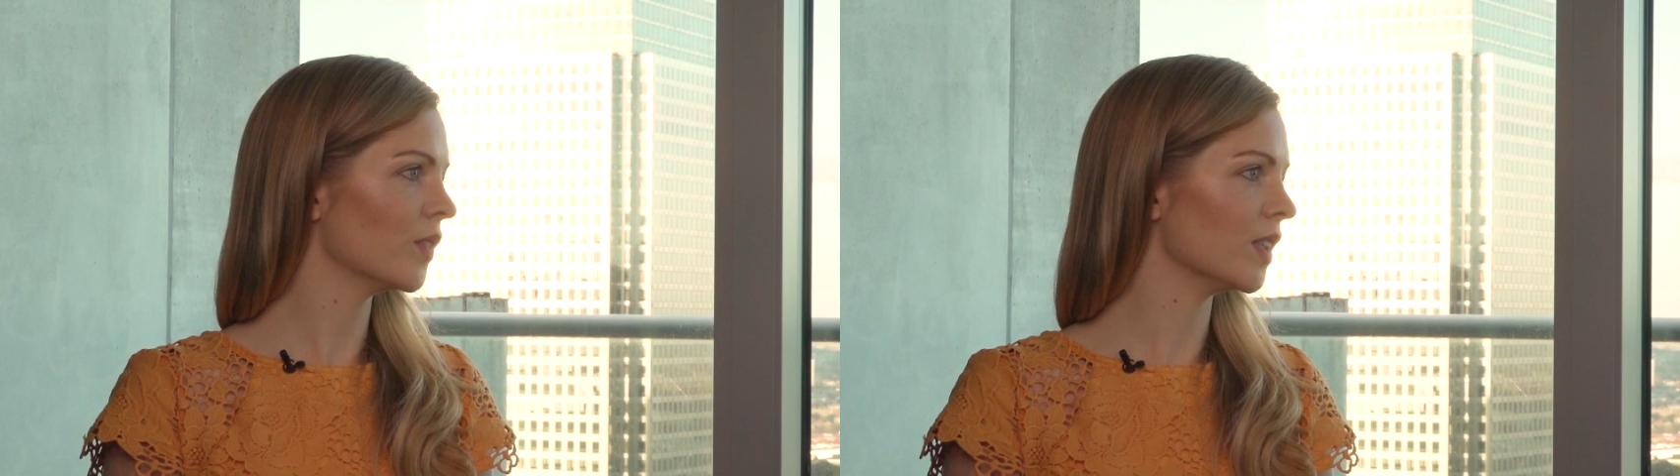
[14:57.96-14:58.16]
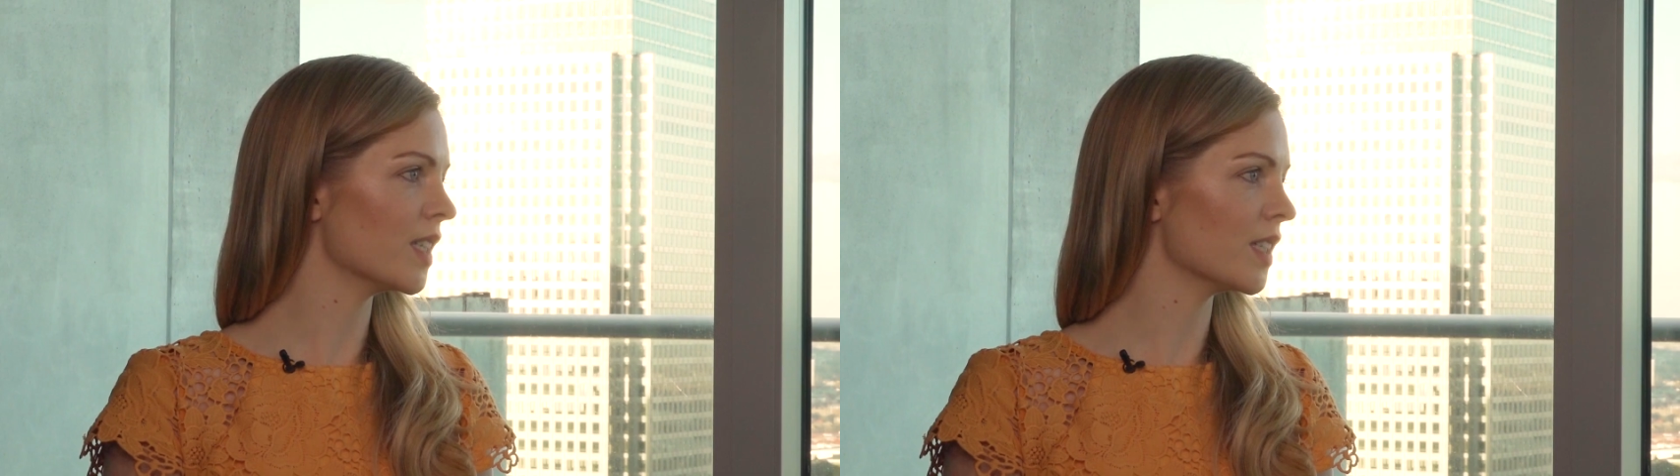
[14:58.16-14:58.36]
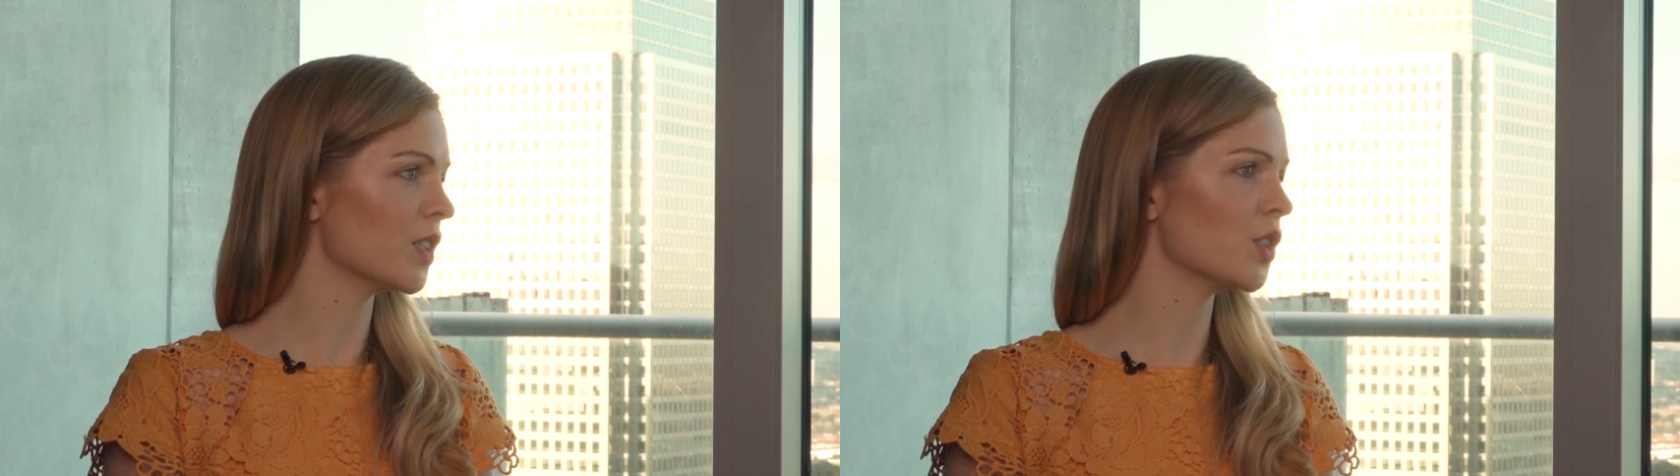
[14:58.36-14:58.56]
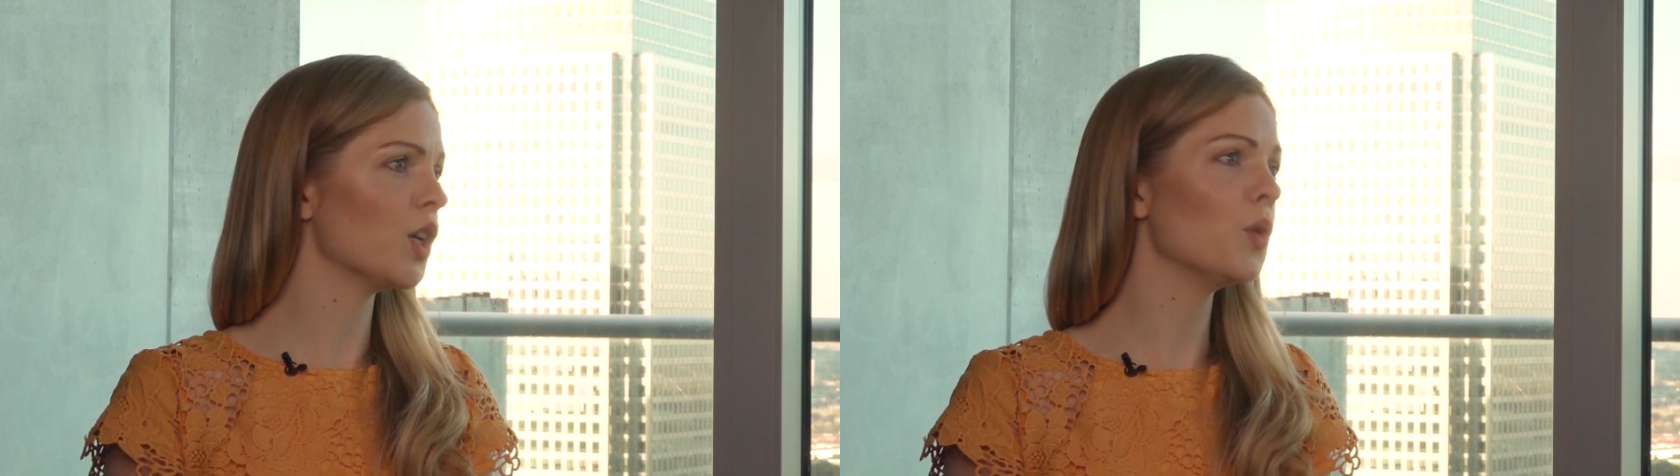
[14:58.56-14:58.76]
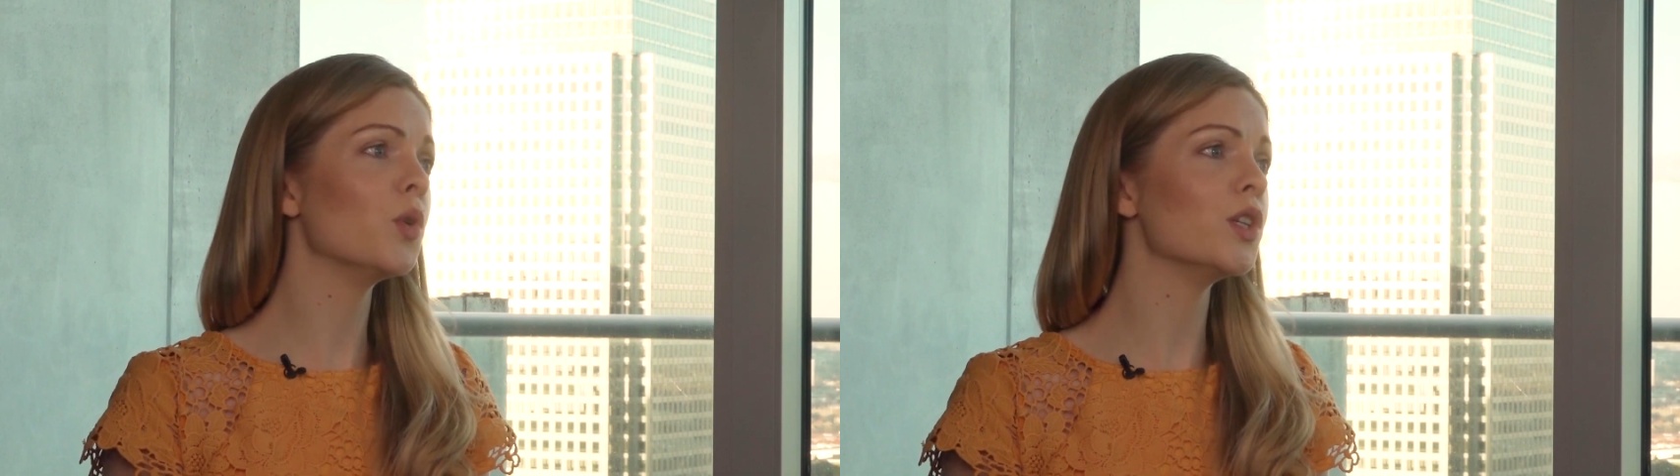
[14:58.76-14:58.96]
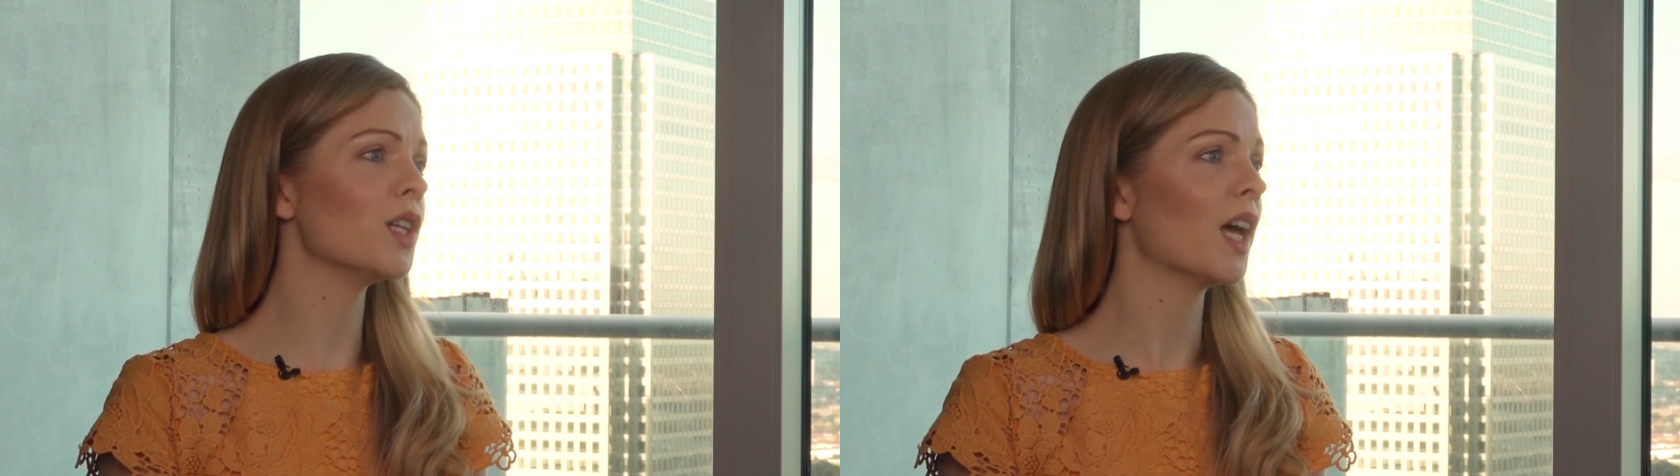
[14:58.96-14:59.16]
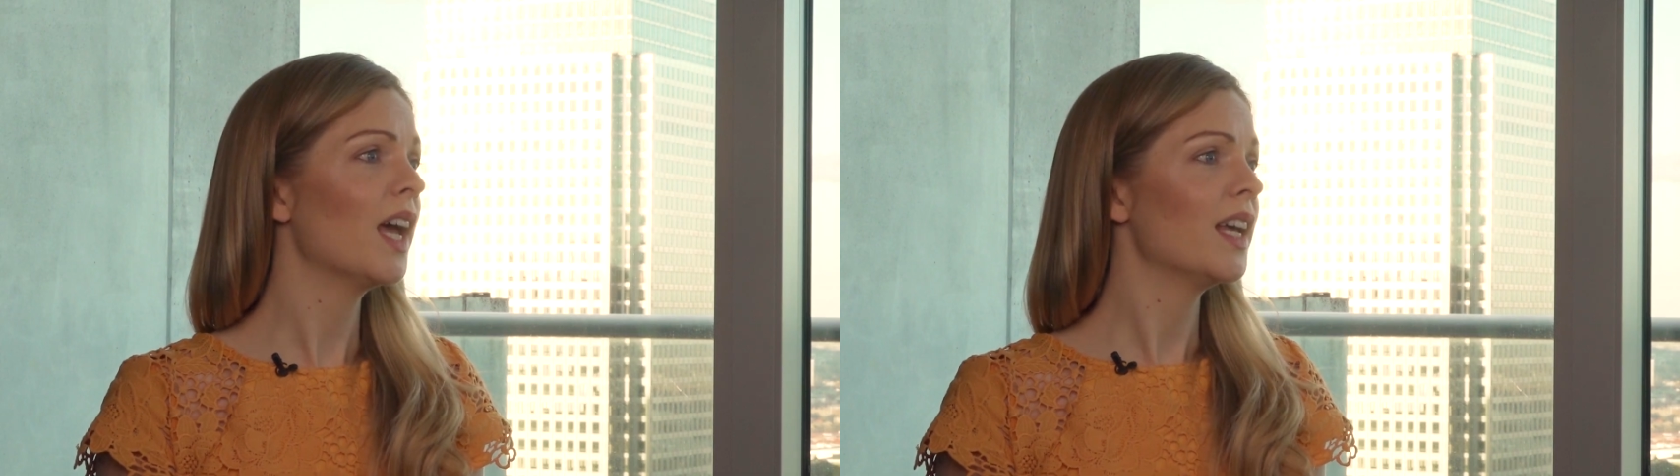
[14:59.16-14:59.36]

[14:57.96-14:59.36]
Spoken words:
Fantastic. So you wouldn't